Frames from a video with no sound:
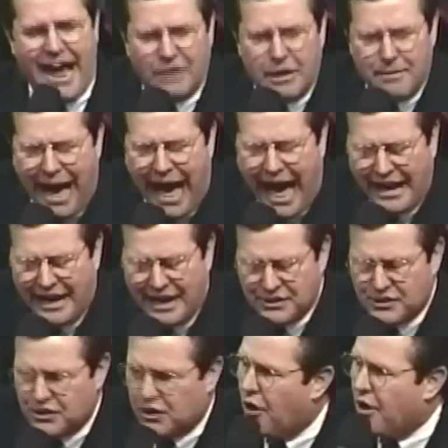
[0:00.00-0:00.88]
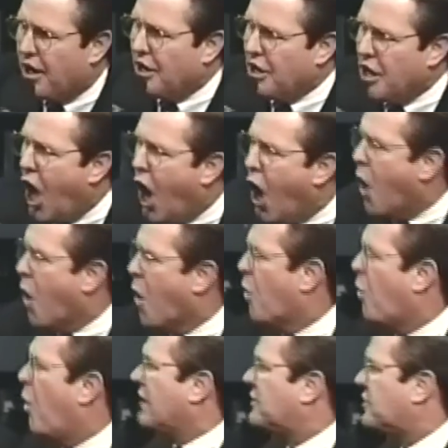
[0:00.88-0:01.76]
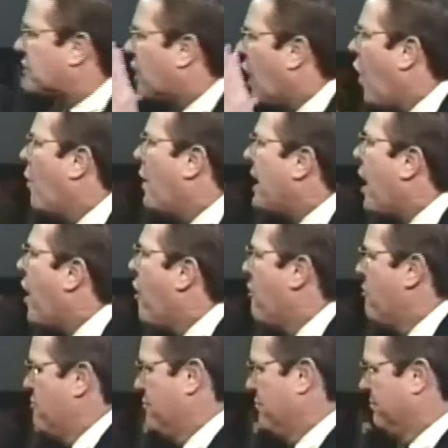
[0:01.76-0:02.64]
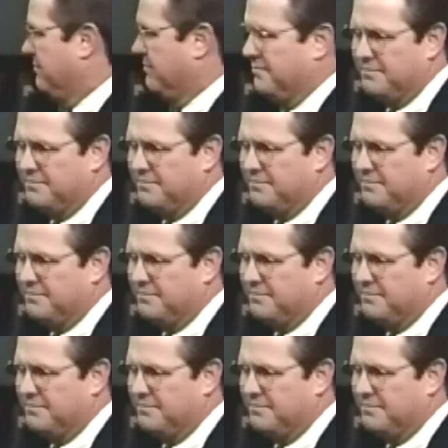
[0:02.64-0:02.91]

everybody is going to know what's going on.